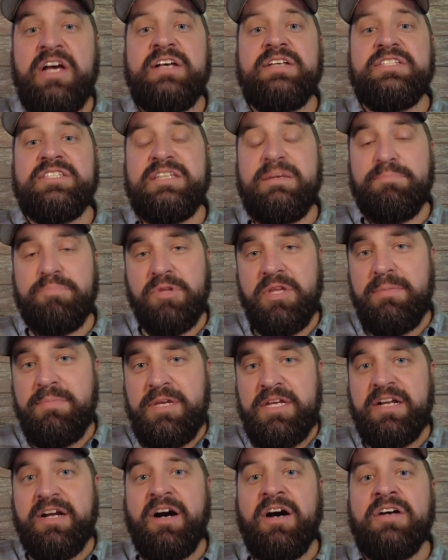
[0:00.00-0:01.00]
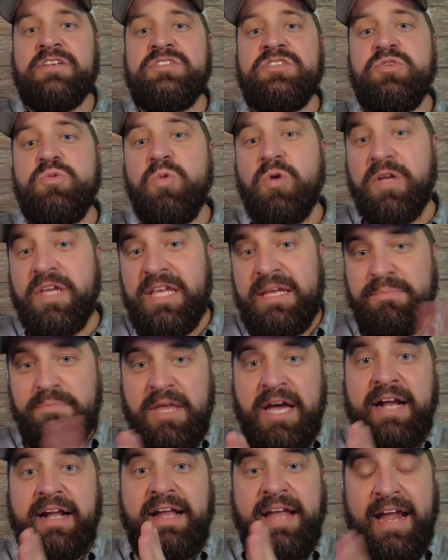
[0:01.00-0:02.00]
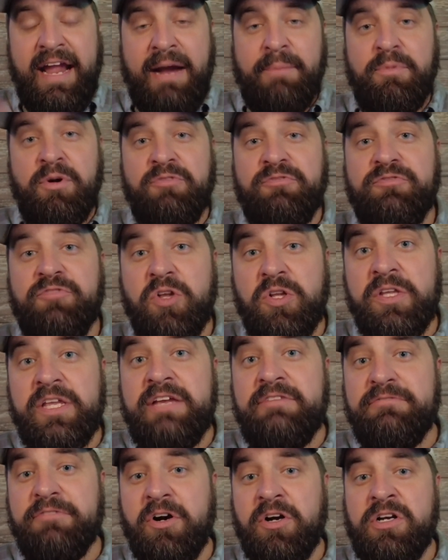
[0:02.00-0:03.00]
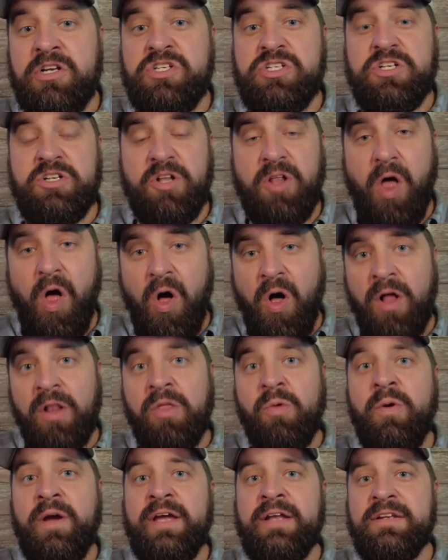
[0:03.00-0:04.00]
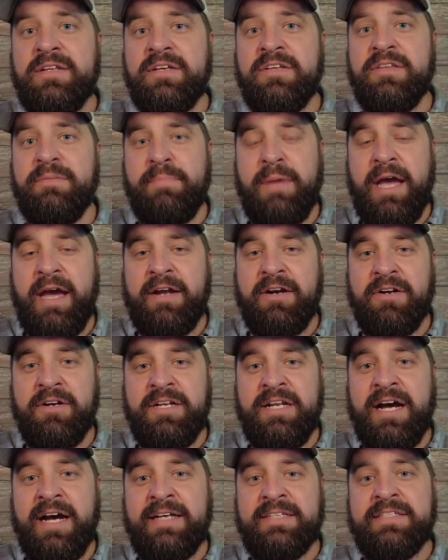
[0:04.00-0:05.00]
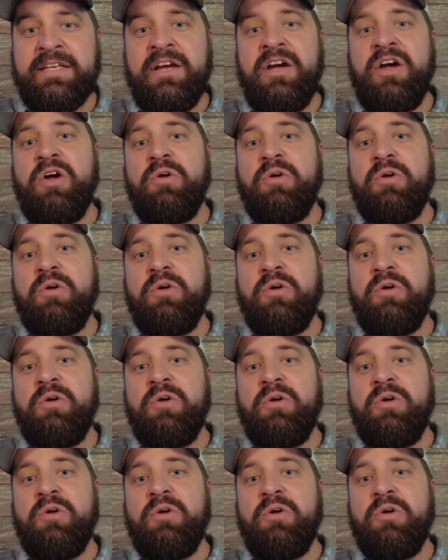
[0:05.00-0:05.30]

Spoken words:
simply because you will keep that camera fully functional all the way until the battery dies,